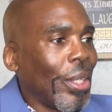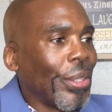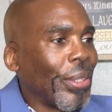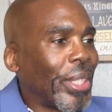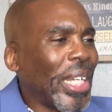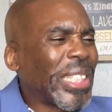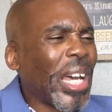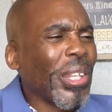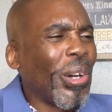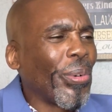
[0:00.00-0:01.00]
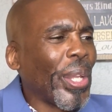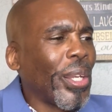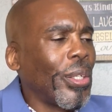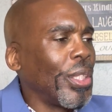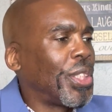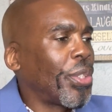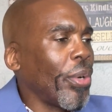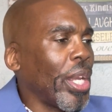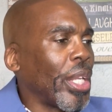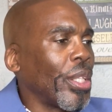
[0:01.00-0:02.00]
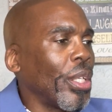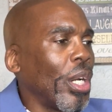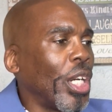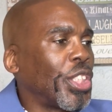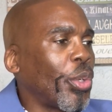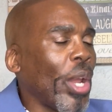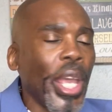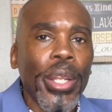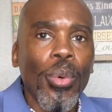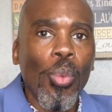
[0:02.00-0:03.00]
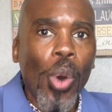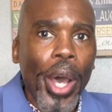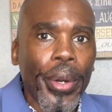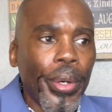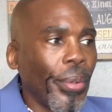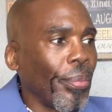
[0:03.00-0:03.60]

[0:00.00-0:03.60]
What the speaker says: to test how long they could tread water.